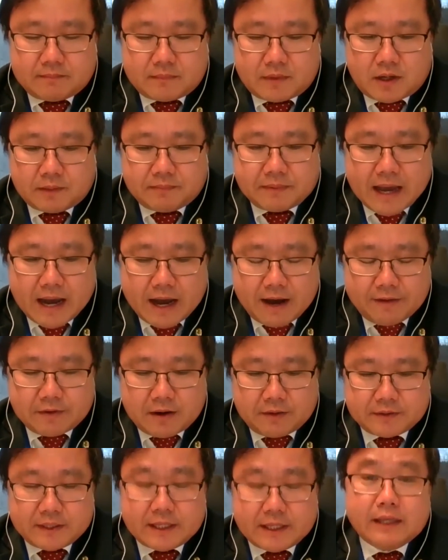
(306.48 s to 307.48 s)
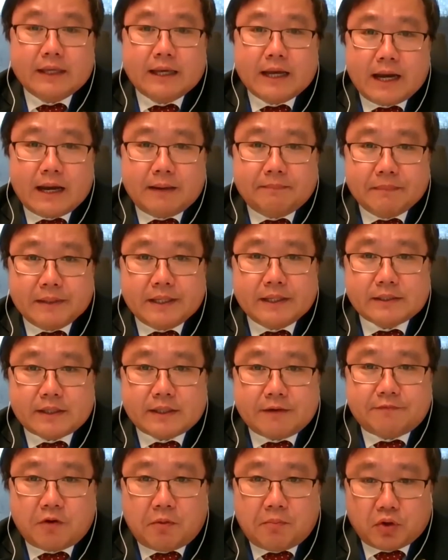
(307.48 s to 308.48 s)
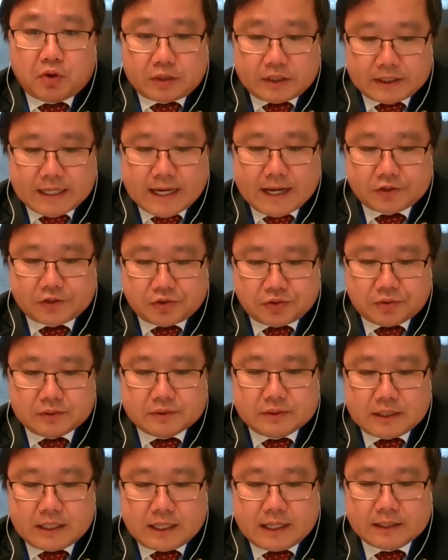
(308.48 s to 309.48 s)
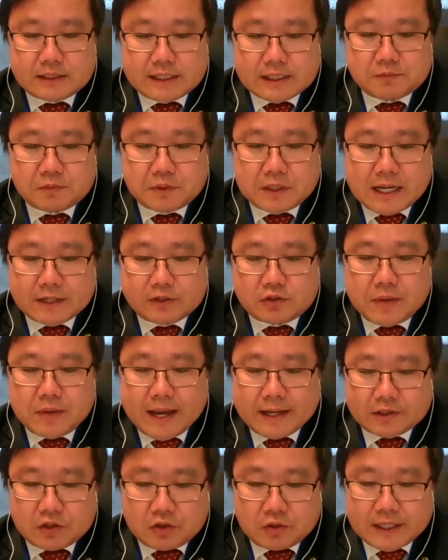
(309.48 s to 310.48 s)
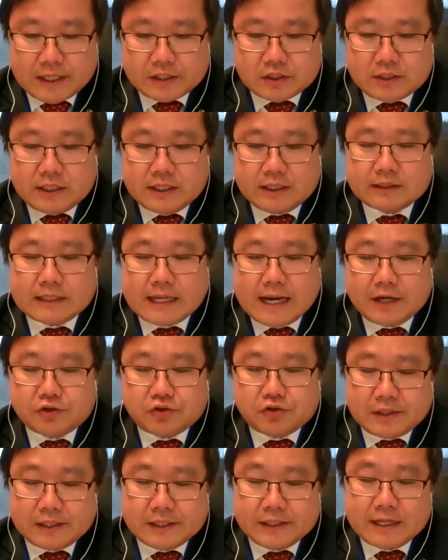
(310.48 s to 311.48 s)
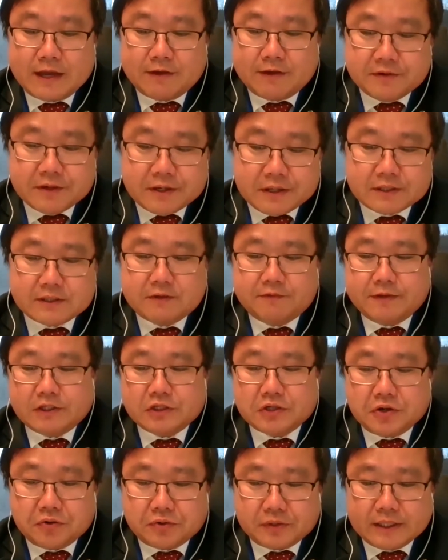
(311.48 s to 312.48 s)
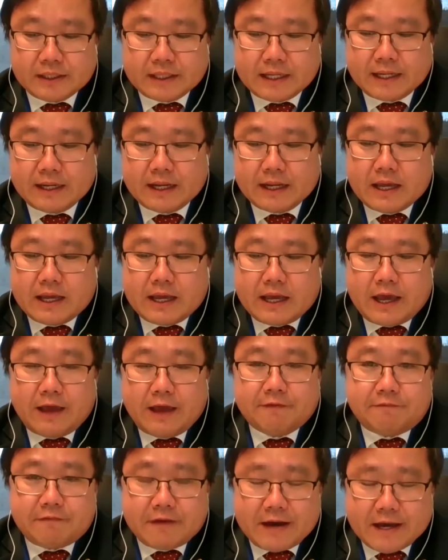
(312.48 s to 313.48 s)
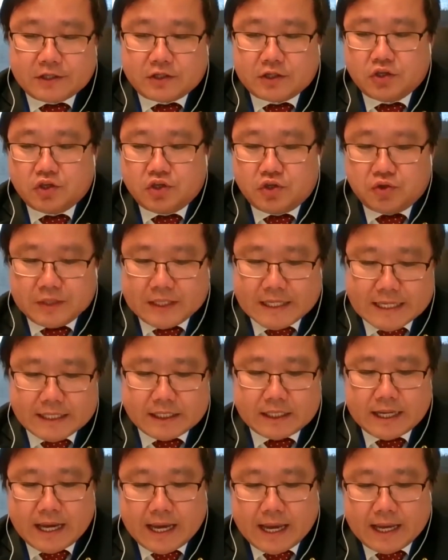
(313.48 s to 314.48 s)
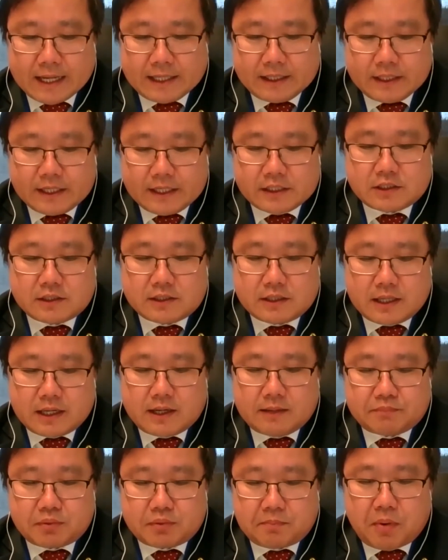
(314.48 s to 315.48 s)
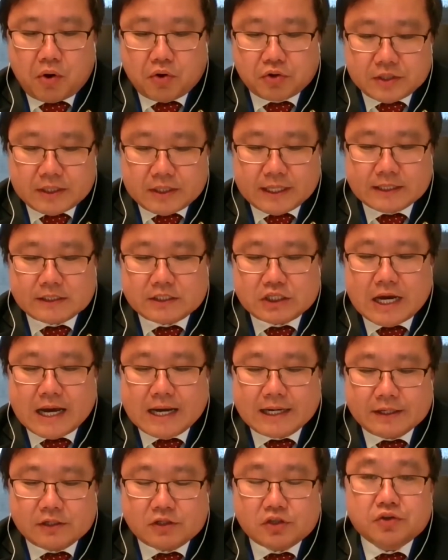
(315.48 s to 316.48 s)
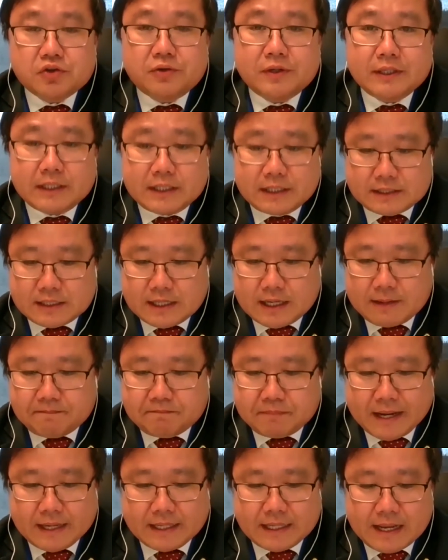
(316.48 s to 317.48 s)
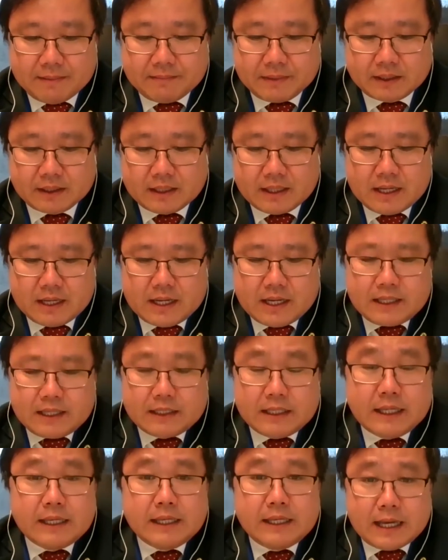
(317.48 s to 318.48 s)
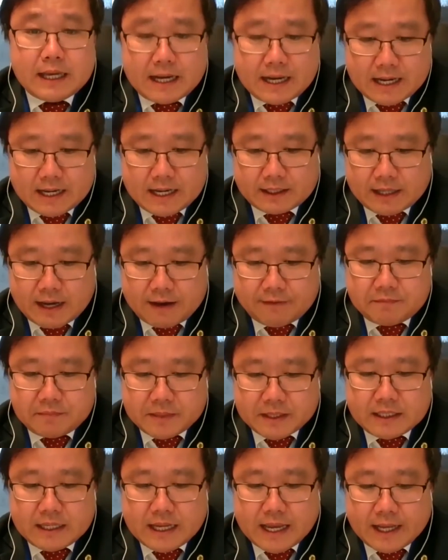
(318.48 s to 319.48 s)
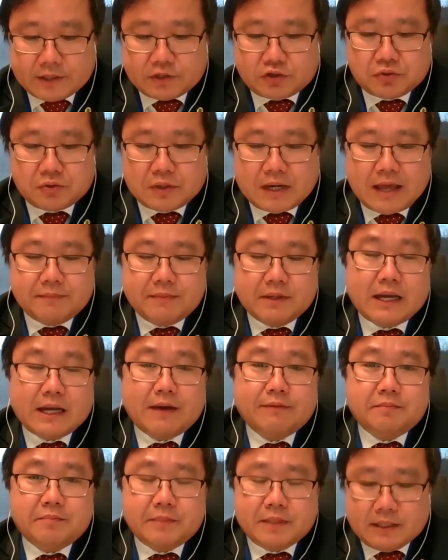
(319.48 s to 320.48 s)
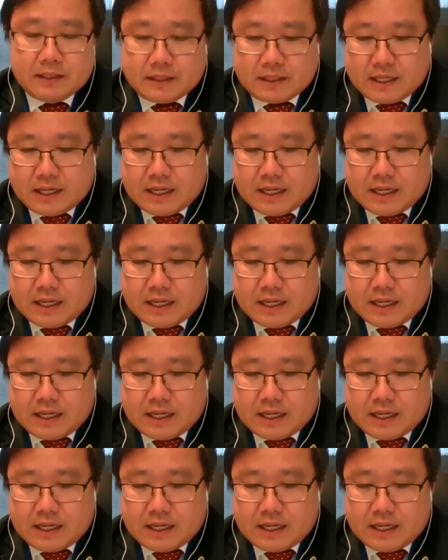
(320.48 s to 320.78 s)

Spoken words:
On behalf of the Minister for Multicultural, I just would like to acknowledge the culturally diverse Victorians that have faced unique and disproportionate challenge during this pandemic. The government, Andrew Labor government,